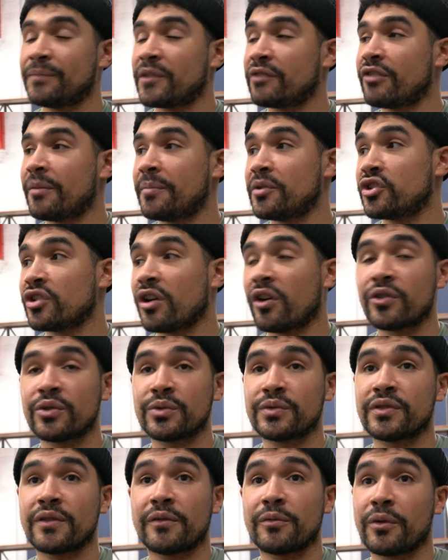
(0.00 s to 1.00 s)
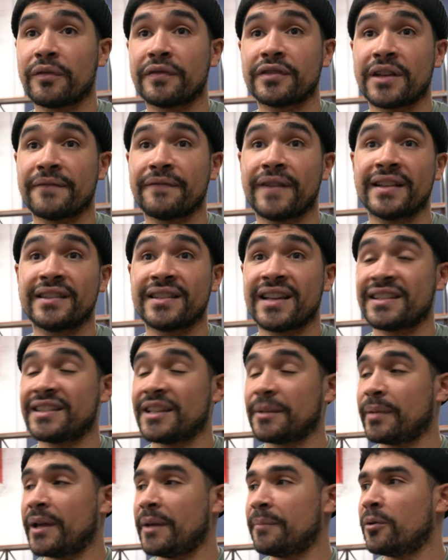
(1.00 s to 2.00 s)
rubbing shoulders with some
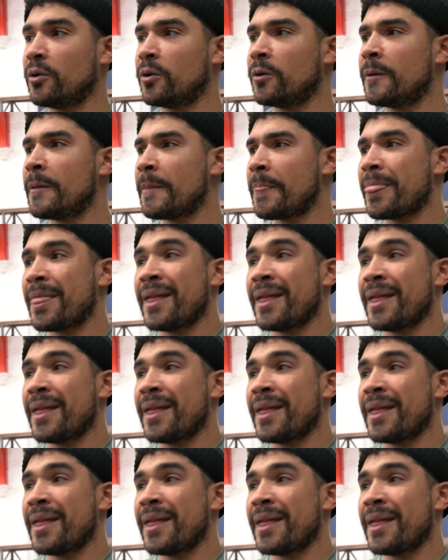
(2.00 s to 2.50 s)
fantastic people,